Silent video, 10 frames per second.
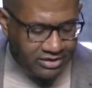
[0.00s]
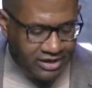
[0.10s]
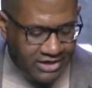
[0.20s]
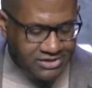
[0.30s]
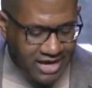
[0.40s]

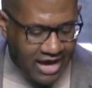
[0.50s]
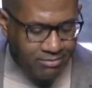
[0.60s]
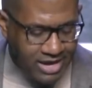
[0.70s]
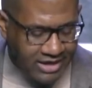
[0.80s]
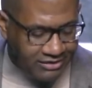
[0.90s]
does
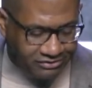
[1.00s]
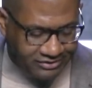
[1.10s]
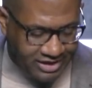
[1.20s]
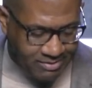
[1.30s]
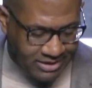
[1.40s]
not make us
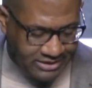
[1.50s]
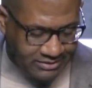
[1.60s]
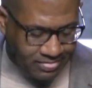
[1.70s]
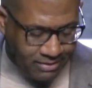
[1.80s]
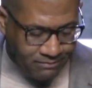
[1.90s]
timid,
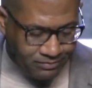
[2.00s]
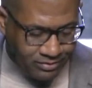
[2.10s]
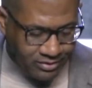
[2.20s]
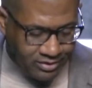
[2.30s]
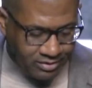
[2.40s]

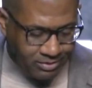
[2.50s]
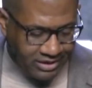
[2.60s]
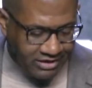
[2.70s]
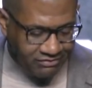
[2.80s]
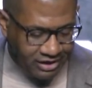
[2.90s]

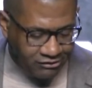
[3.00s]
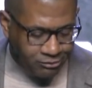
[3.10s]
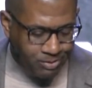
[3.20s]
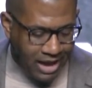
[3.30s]
but gives us